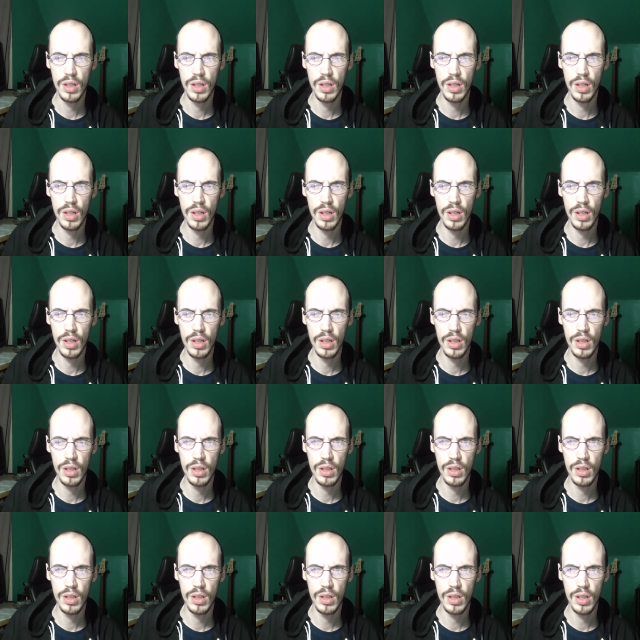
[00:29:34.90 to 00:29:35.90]
Huh.
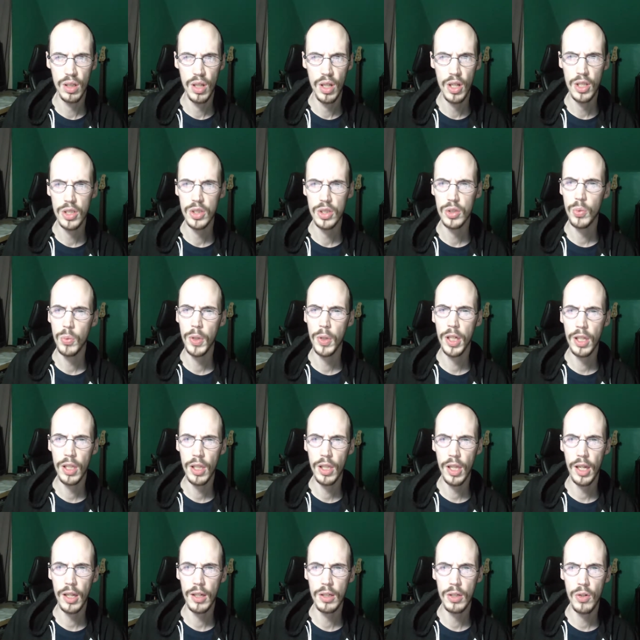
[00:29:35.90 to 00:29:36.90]
So we're getting
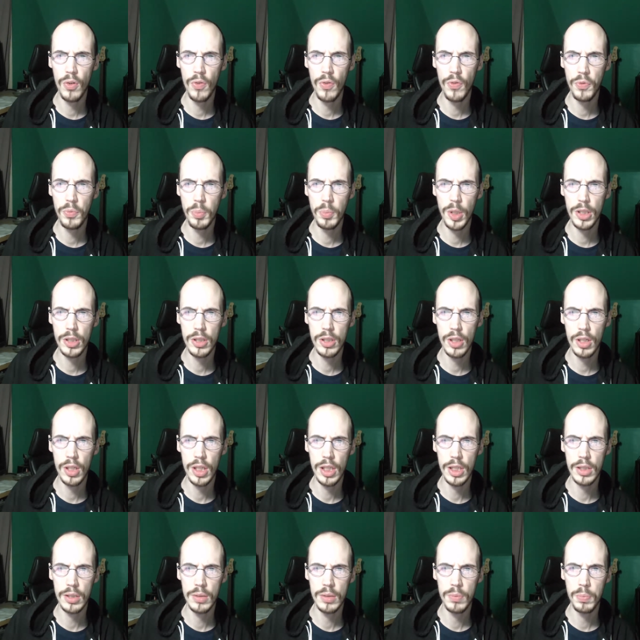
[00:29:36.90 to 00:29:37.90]
like new information on
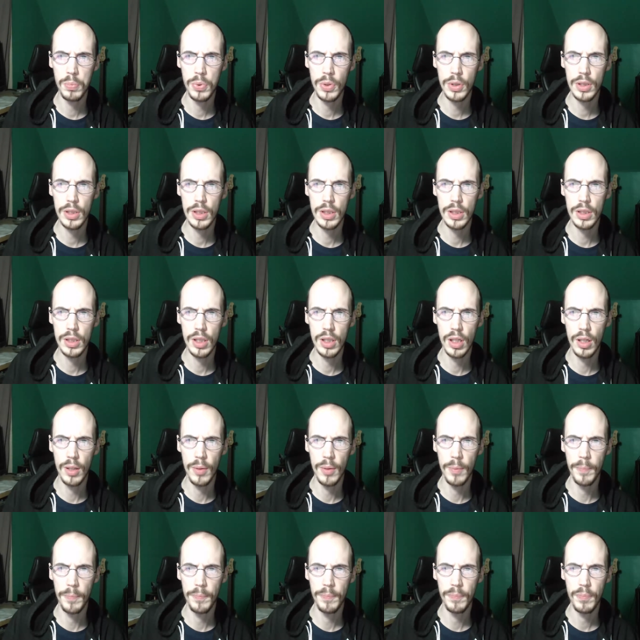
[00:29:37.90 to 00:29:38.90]
these princes'
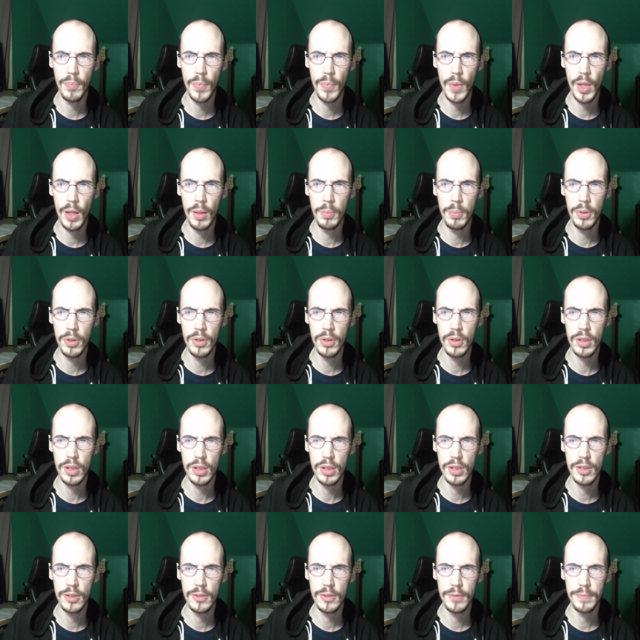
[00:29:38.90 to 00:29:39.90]

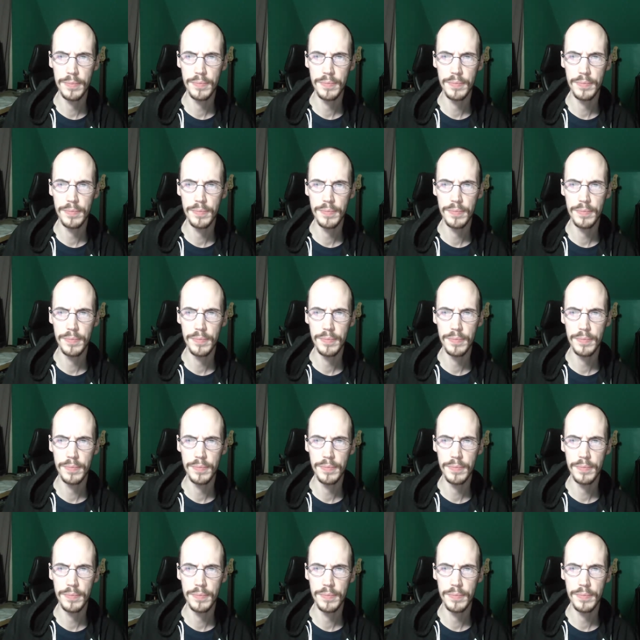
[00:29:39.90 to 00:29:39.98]
abilities.